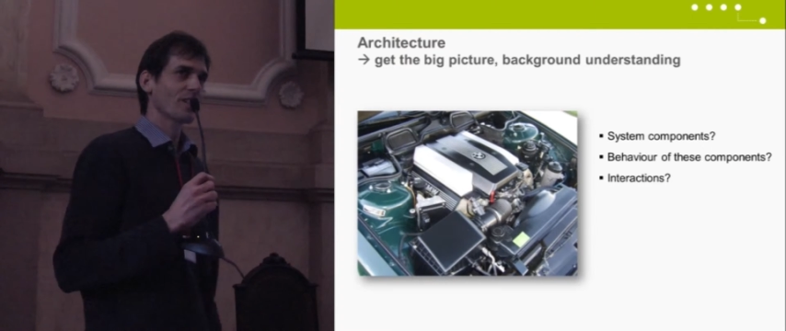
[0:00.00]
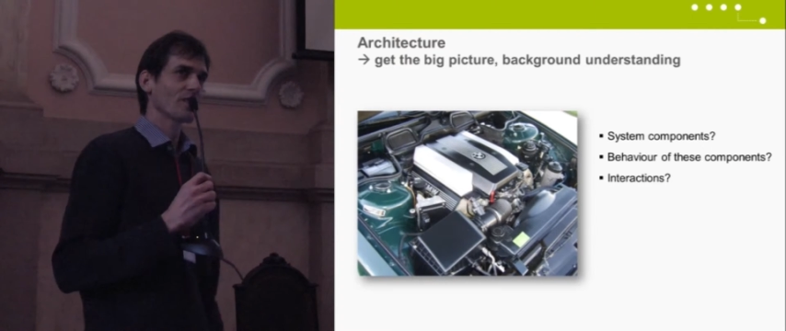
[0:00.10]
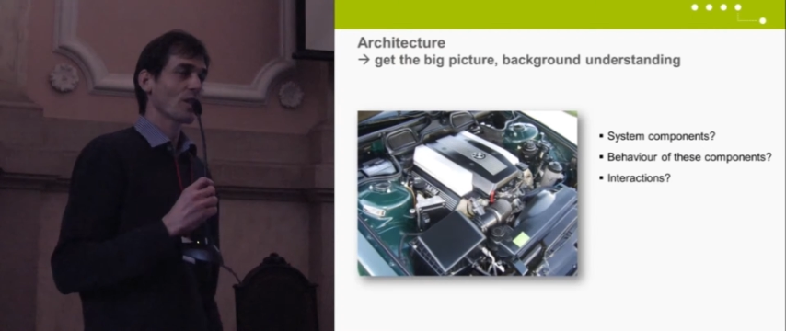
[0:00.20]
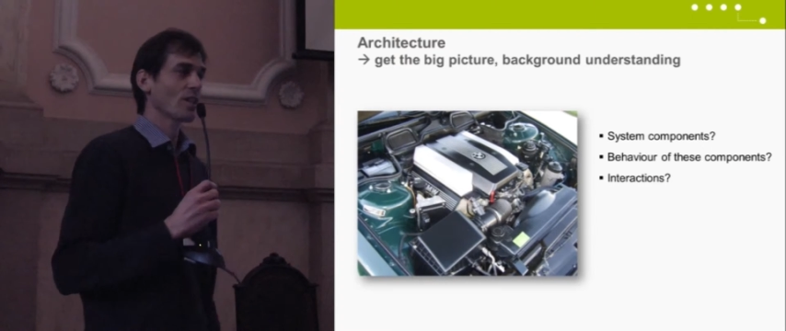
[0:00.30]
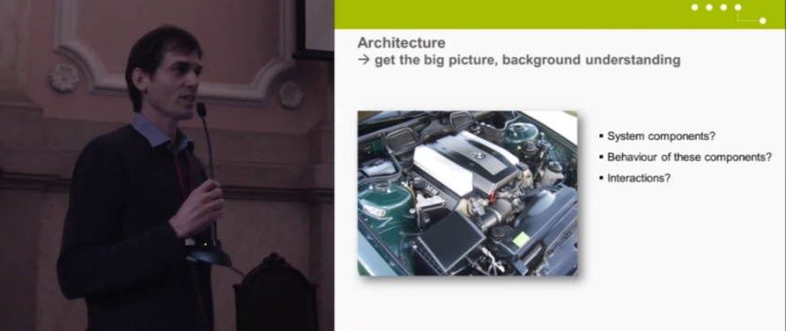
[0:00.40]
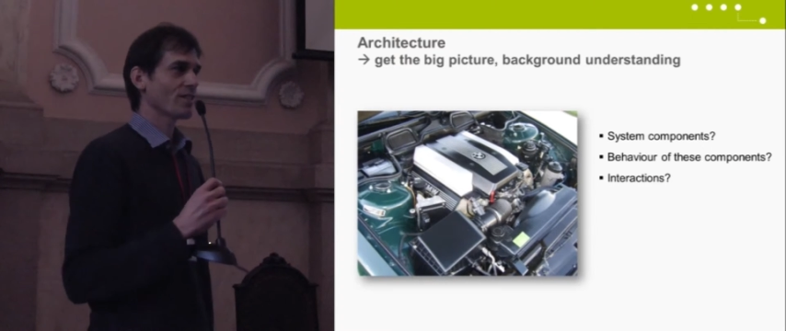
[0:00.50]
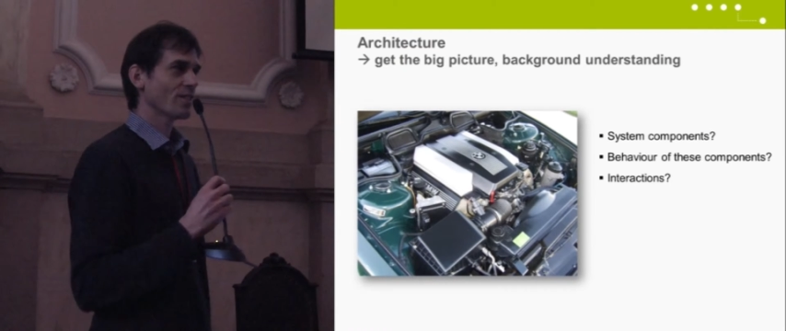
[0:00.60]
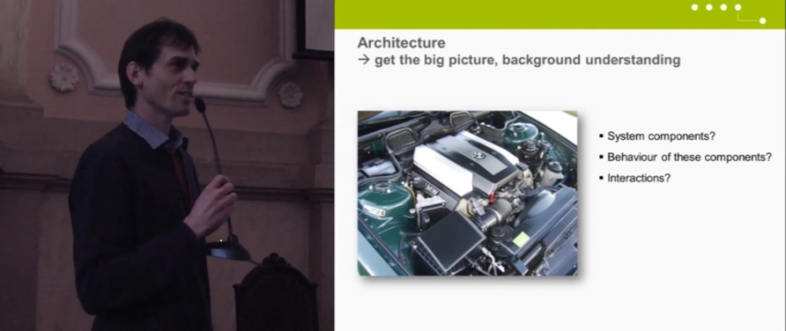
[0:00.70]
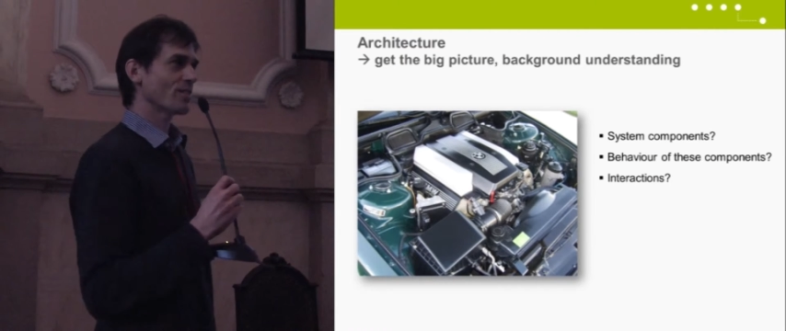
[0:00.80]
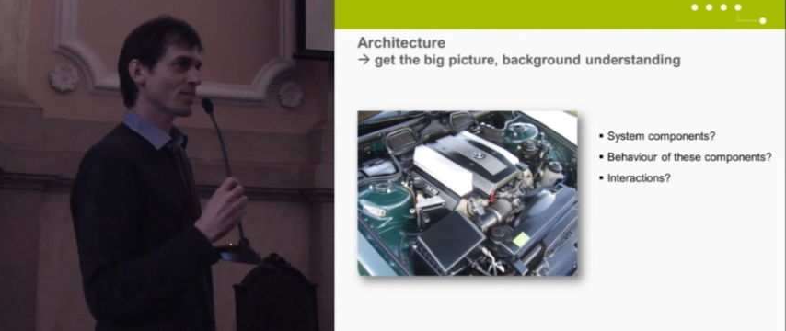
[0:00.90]
Like, oh yes,
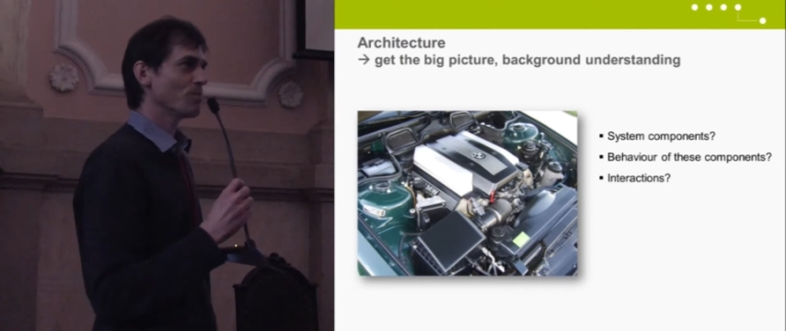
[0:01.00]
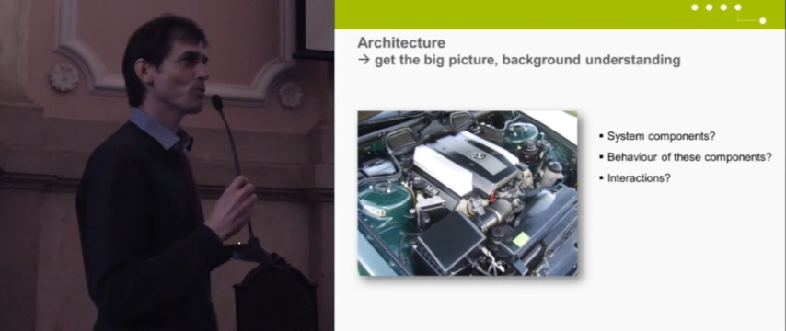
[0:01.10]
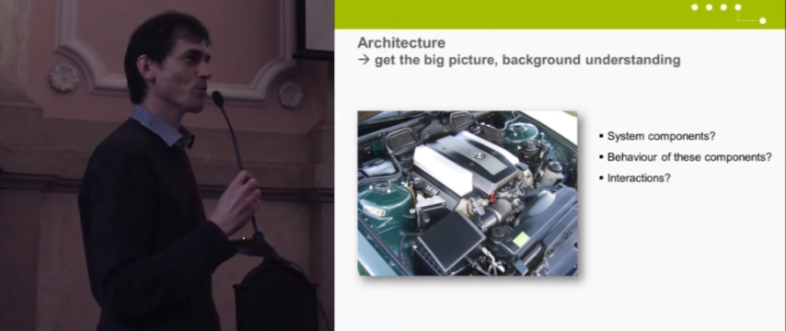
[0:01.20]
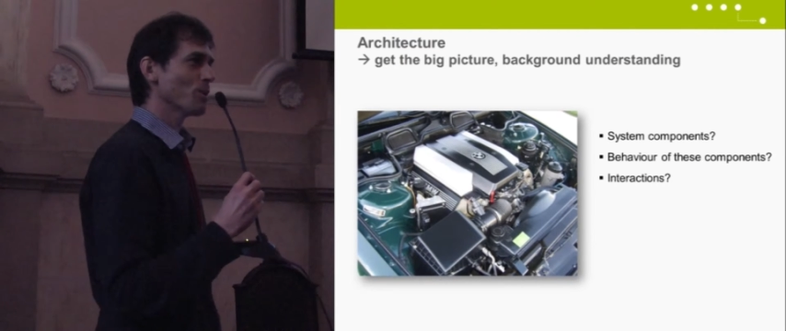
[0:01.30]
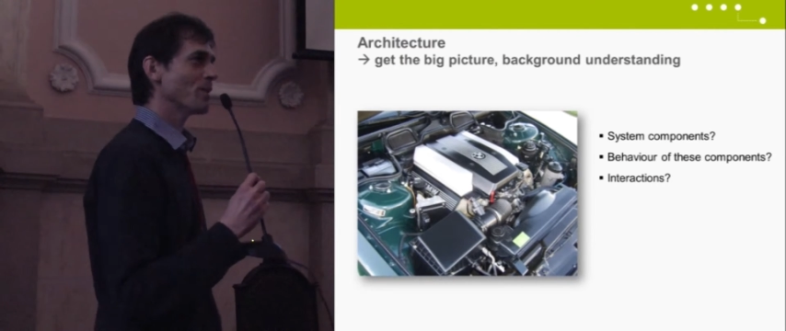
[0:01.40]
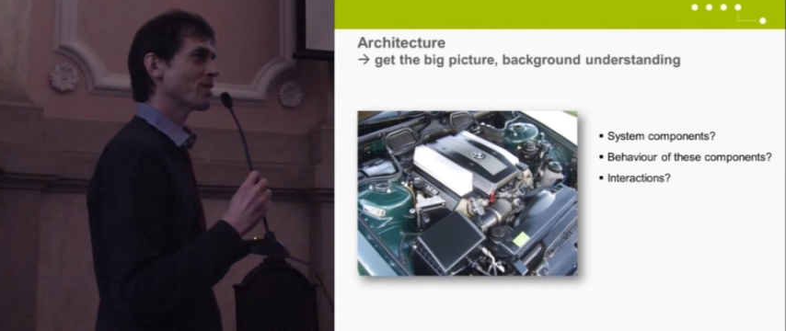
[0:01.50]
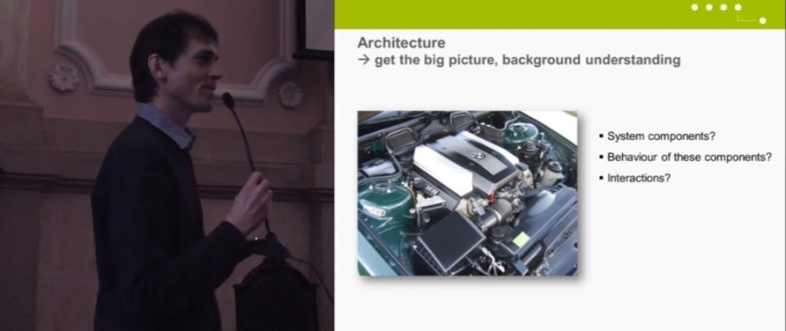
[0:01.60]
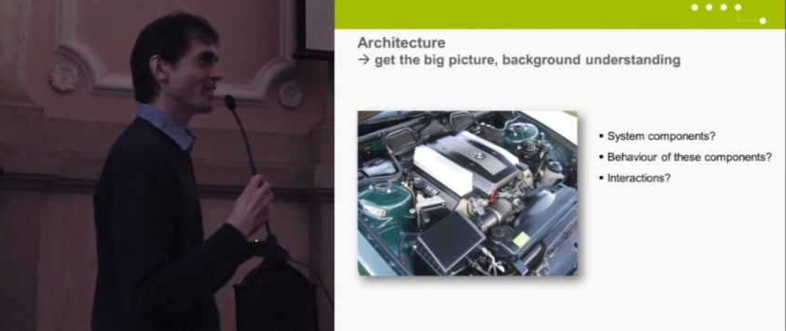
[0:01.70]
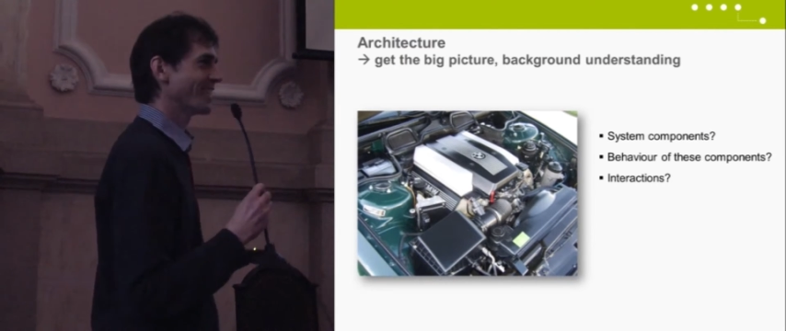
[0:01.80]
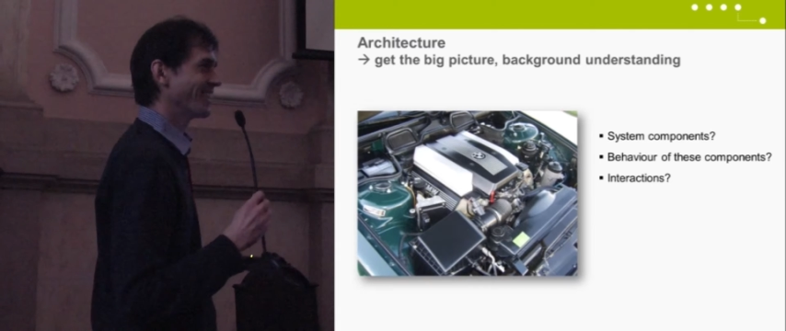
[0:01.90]
it seems to be
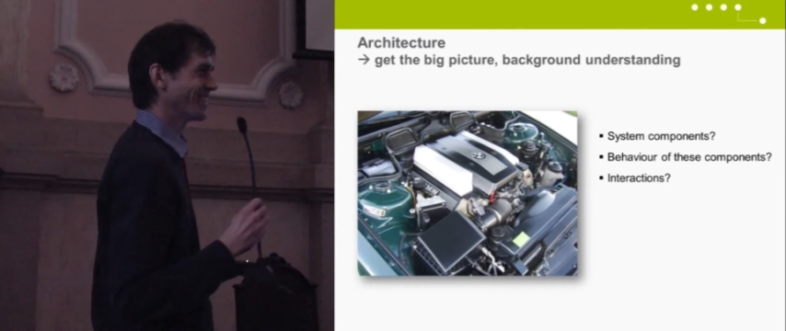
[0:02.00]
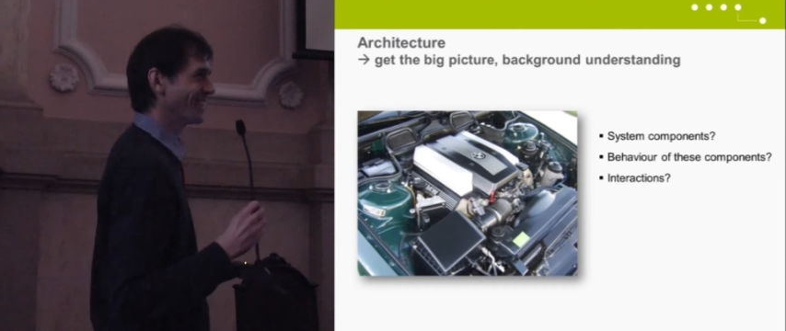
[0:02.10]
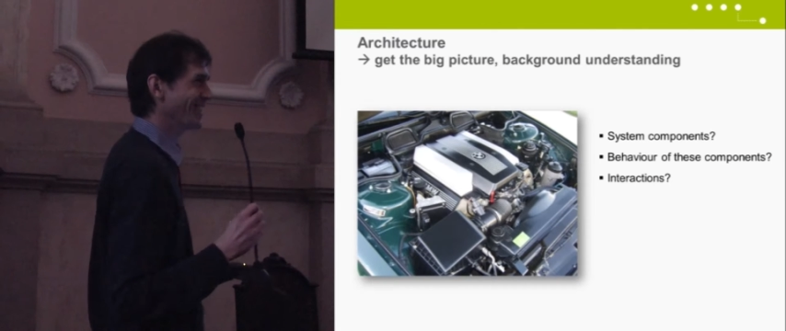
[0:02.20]
better.